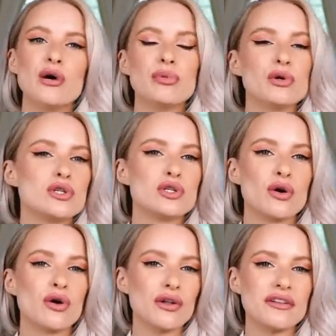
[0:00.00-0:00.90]
but
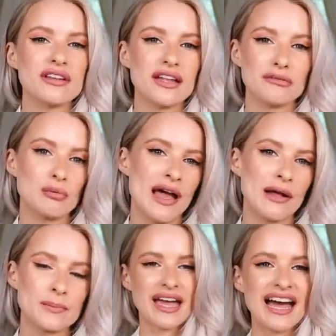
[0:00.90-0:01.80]
shorts as
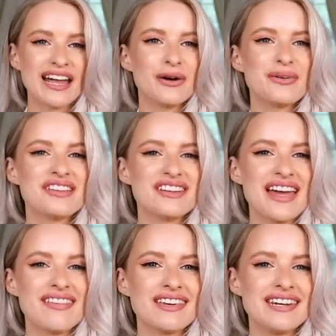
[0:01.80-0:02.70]
well. I always
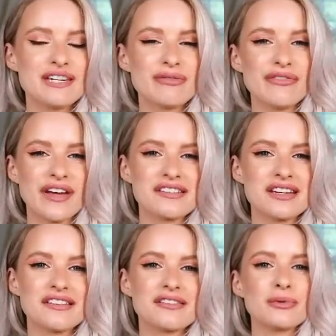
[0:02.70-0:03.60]
say that you need to invest
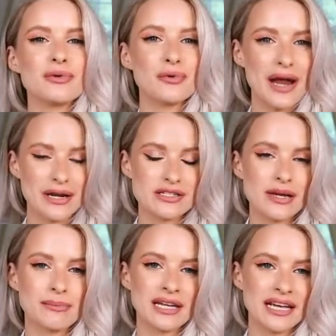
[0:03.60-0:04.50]
in some great
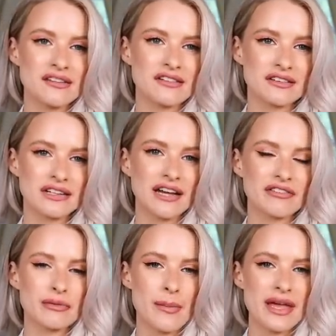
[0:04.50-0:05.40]
blazers and have
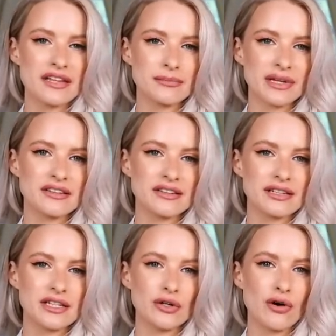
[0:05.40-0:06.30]
some amazing blazers
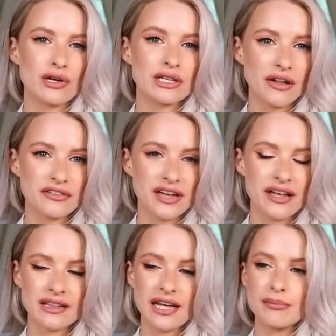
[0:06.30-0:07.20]
in your
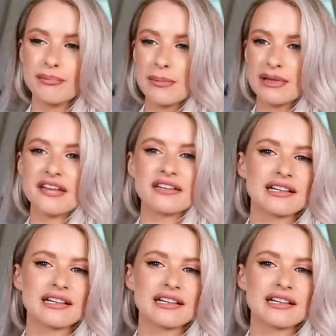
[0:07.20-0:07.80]
closet. Like my blazer